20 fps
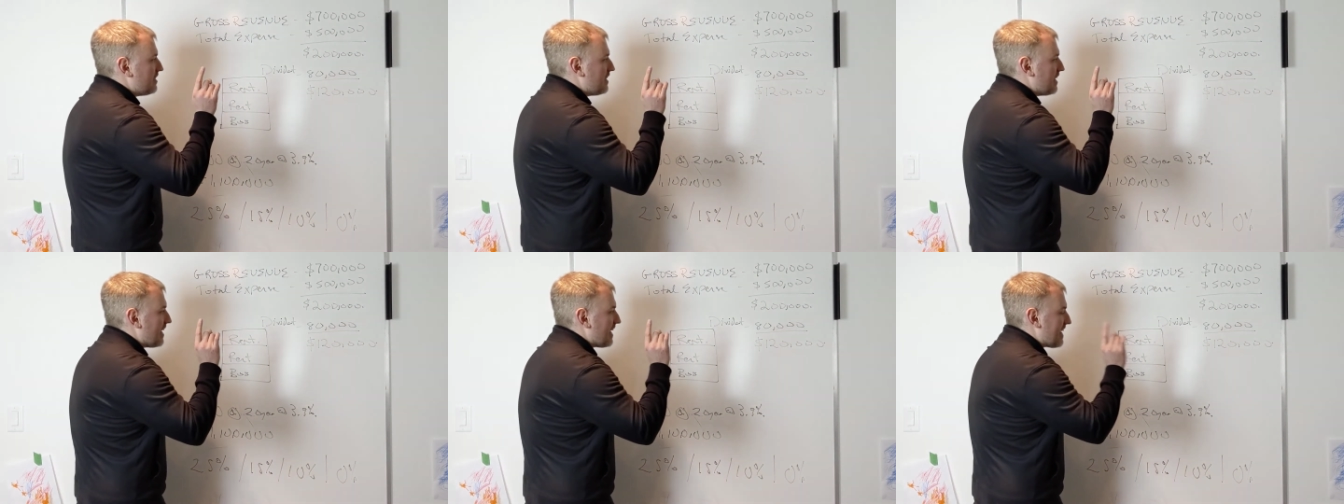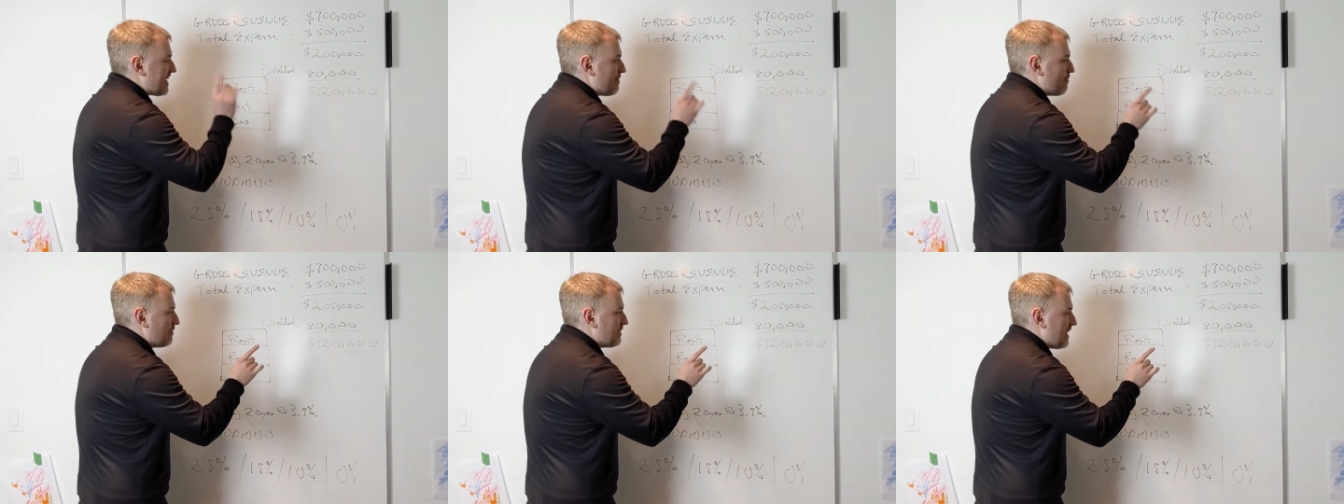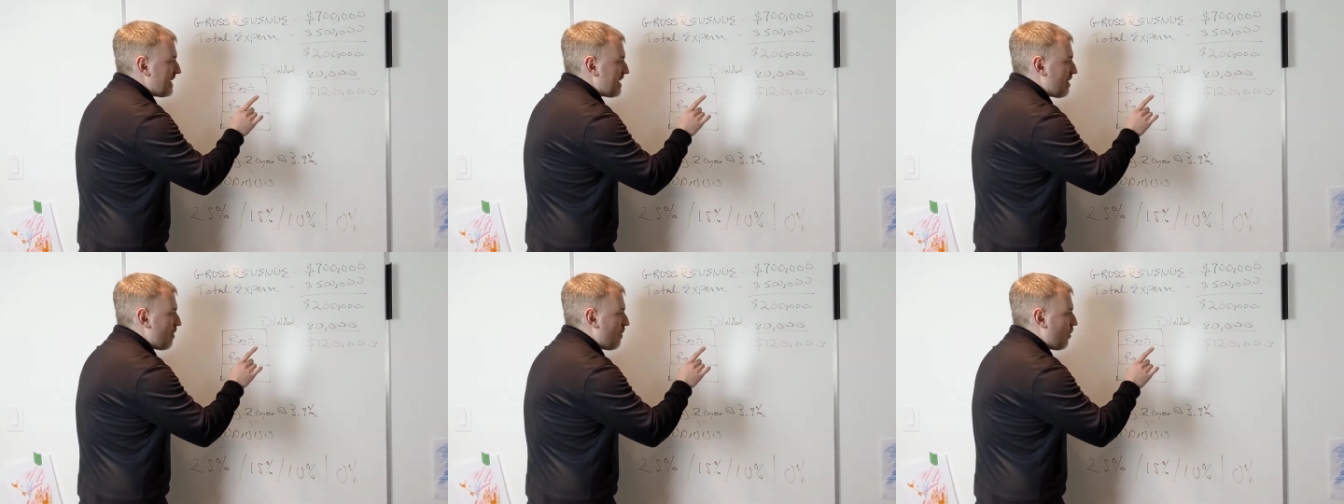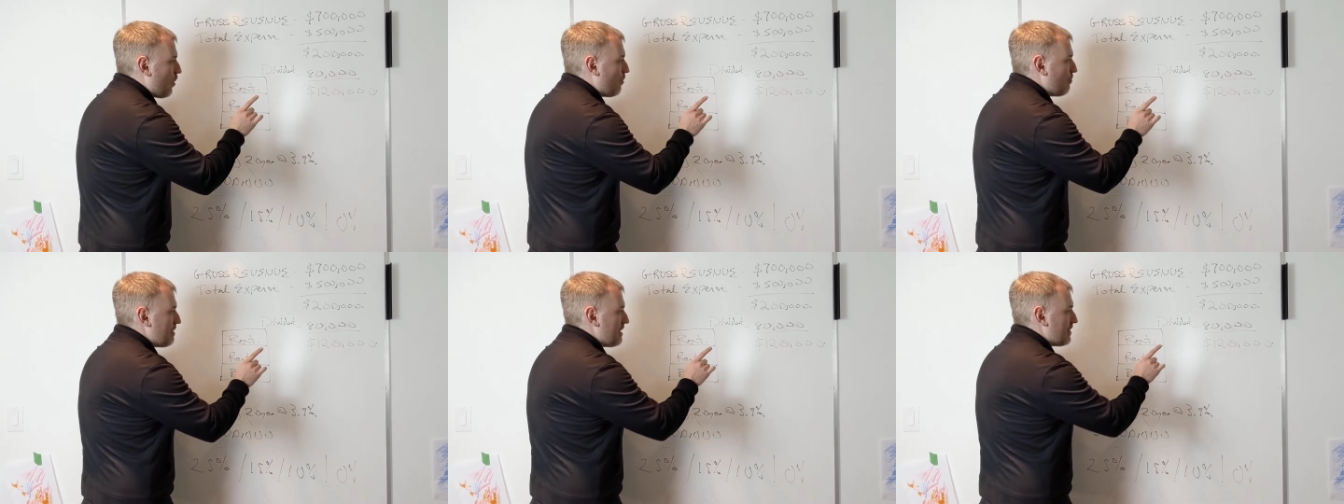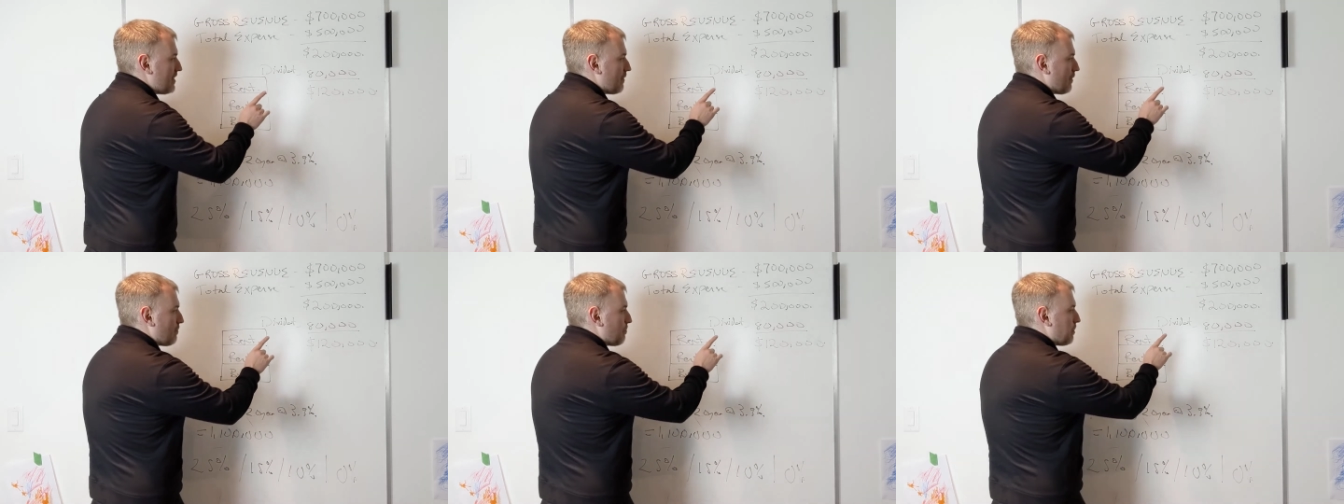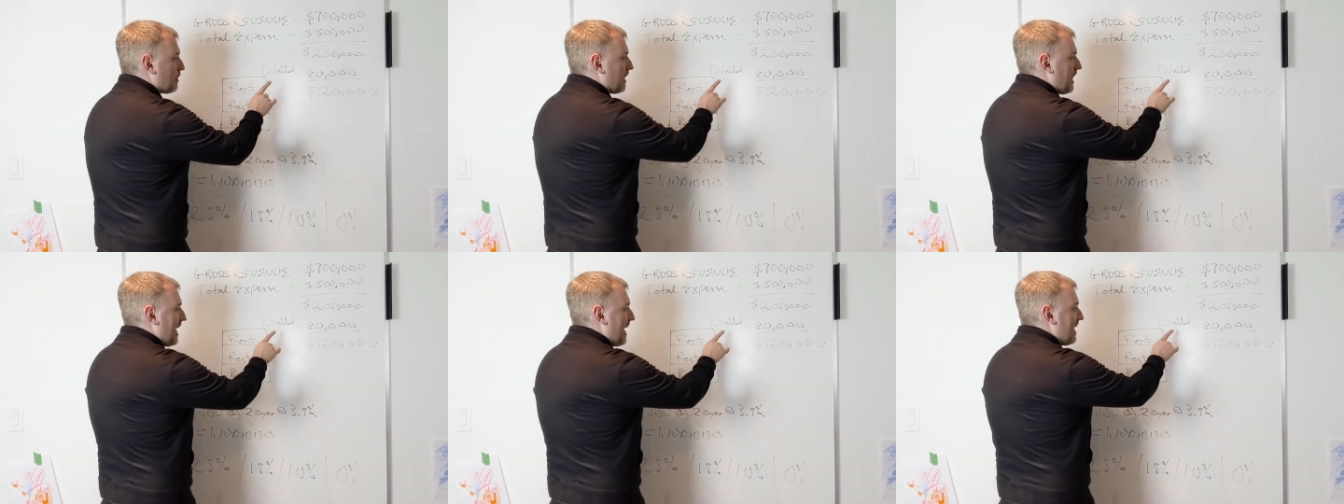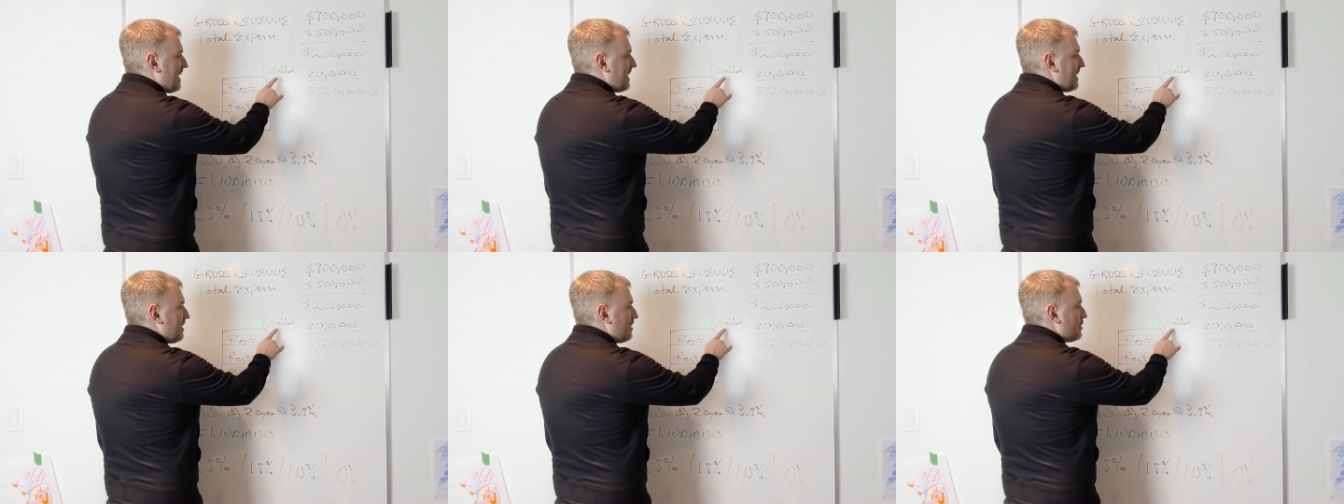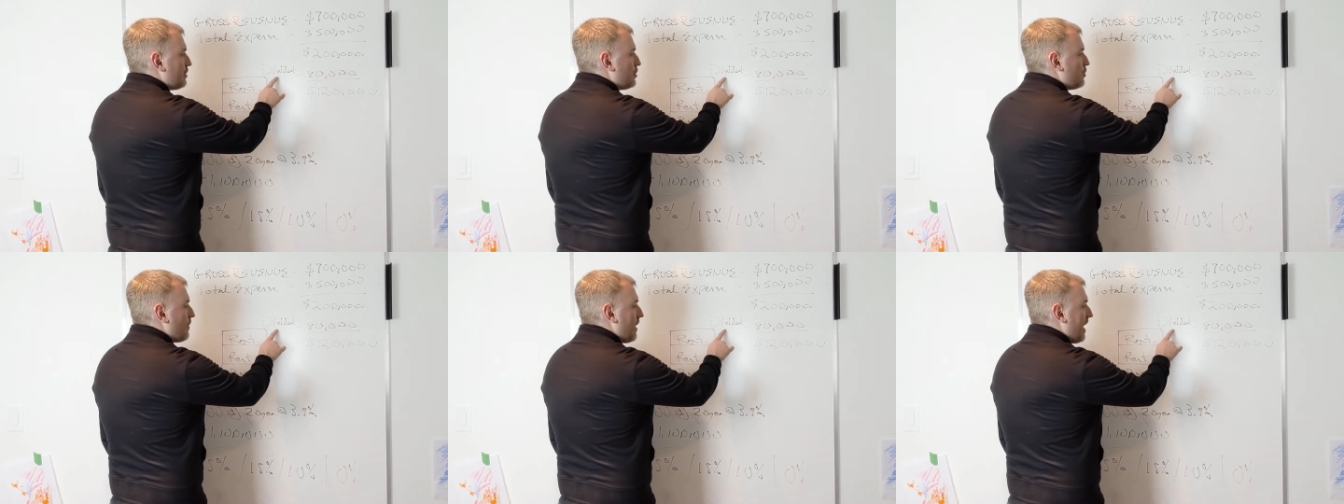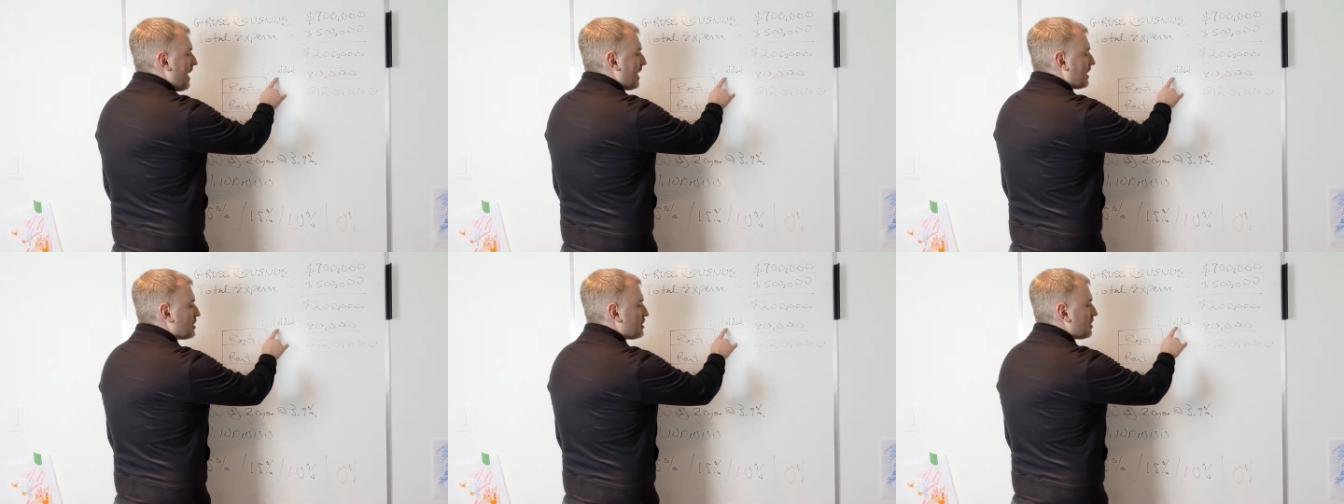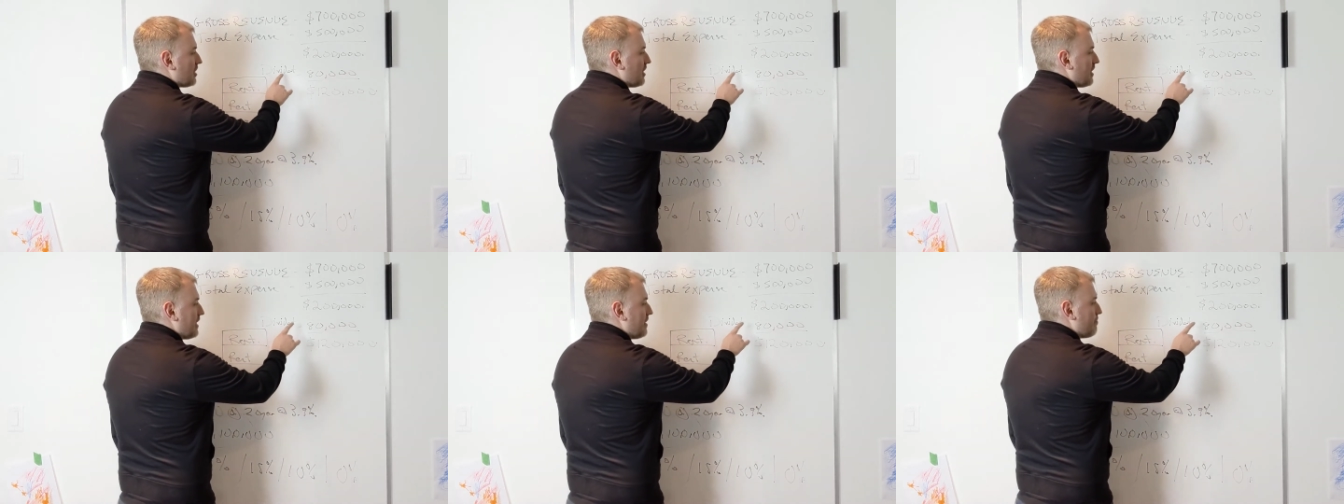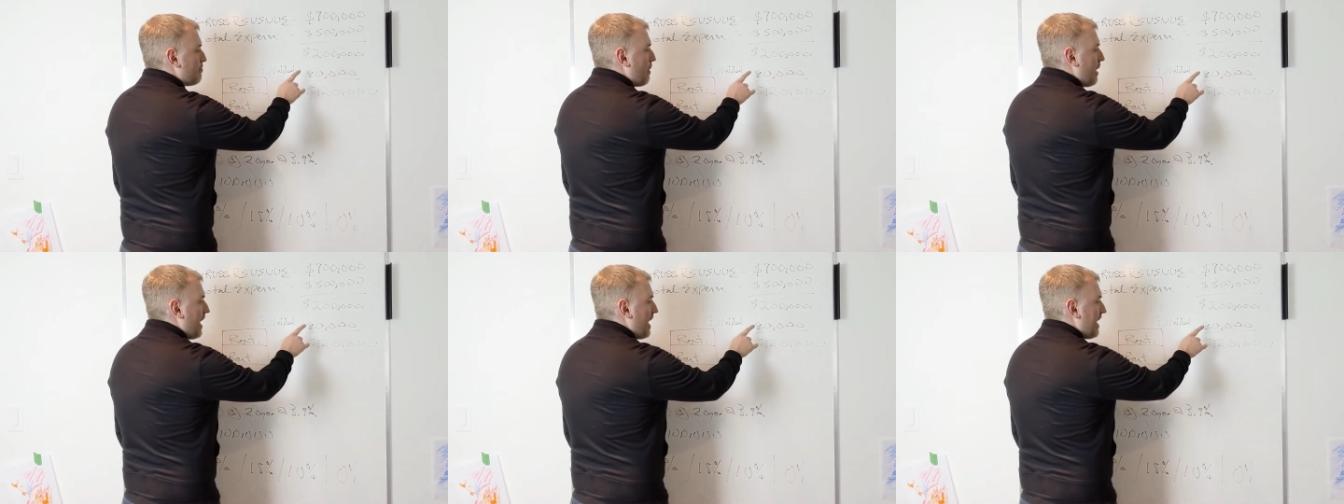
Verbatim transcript: That when they called me, they were planning to actually